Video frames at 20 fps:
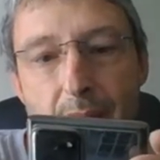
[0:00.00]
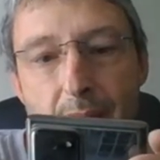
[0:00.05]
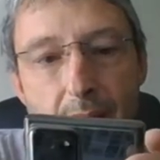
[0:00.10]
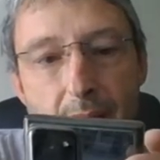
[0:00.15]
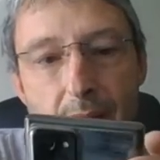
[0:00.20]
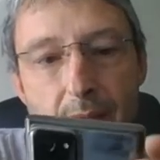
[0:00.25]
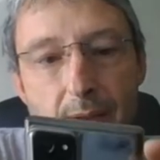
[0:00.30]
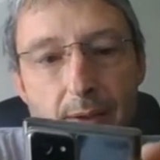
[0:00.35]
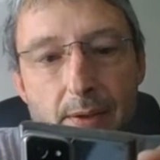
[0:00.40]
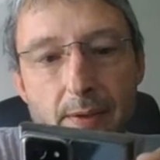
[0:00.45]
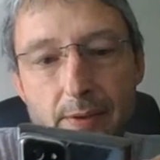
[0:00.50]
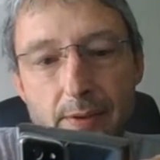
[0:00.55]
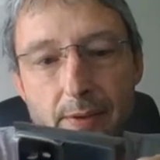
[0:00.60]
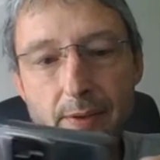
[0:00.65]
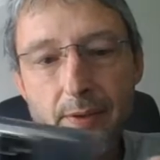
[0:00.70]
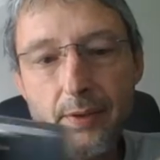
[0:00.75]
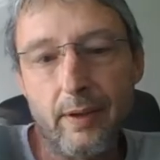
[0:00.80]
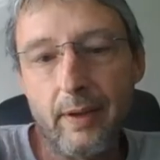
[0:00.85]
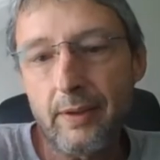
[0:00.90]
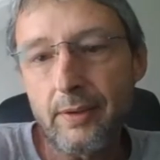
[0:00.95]
You
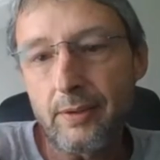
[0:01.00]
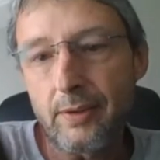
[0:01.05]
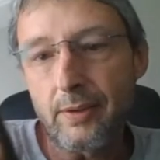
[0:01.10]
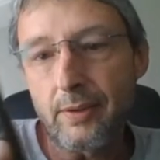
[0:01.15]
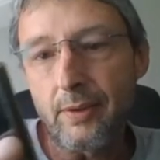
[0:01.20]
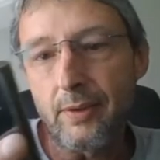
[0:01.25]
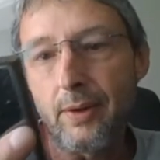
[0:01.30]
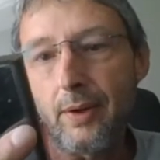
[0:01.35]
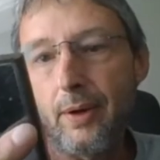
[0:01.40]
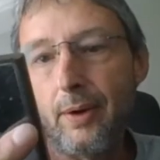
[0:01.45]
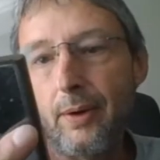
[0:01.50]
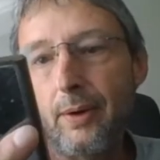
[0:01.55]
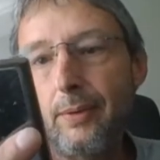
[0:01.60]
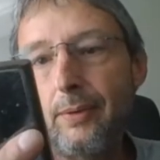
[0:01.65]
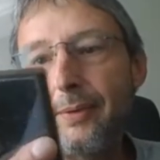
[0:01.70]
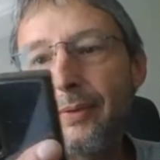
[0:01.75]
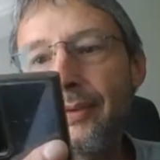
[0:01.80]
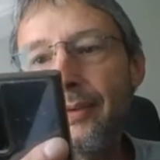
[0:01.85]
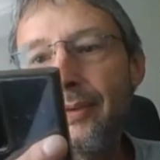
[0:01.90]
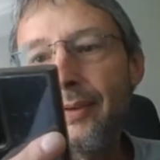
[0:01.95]
select your
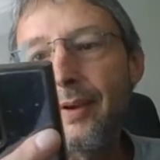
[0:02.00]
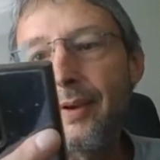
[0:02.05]
host.